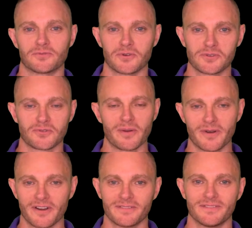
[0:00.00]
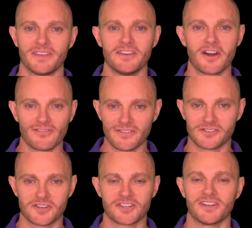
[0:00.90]
Drew Scribner, ER
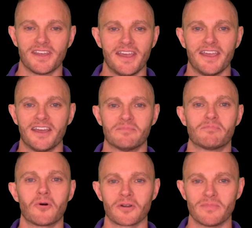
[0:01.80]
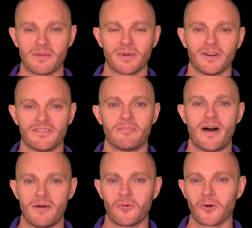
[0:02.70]
physician and board member of the
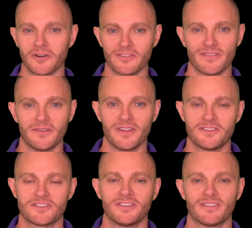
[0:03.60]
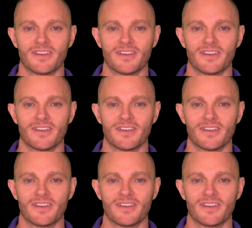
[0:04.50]
Pompe Warrior Foundation.